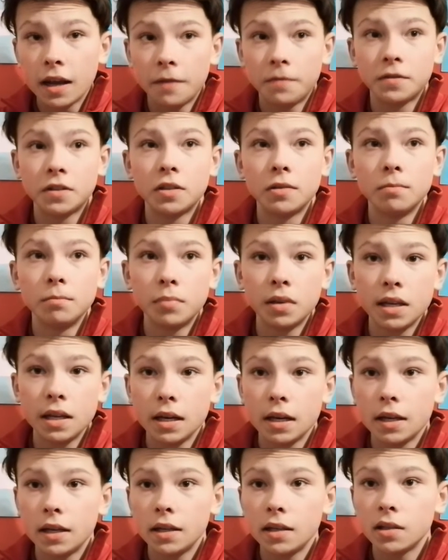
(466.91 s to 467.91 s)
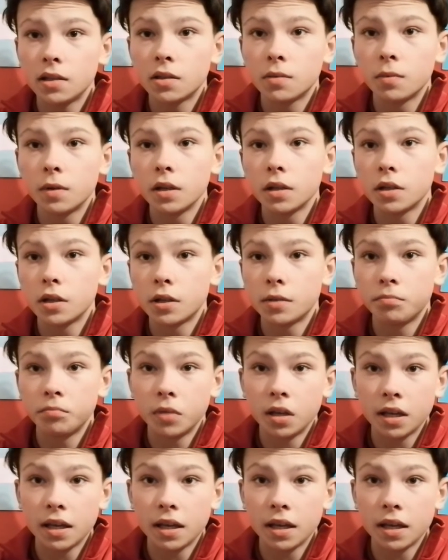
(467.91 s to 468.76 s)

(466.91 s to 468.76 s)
Everton beat Leeds, which,